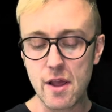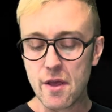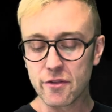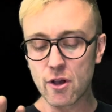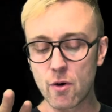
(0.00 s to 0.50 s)

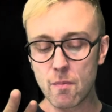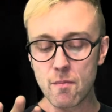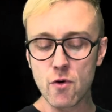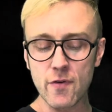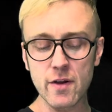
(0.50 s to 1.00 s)
So
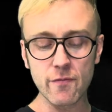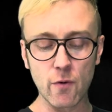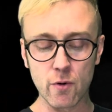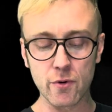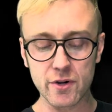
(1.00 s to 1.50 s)
moving
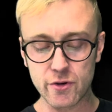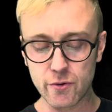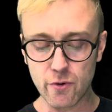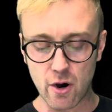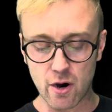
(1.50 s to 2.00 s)
forward
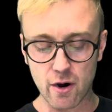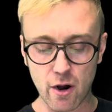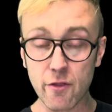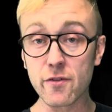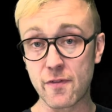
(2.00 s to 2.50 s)
to our
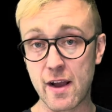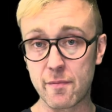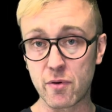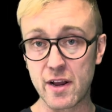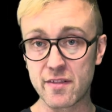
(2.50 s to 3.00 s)
other
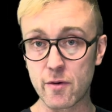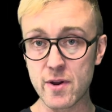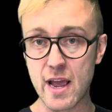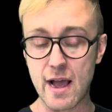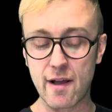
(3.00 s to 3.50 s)
5 blades that
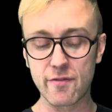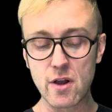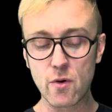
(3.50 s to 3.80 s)
we have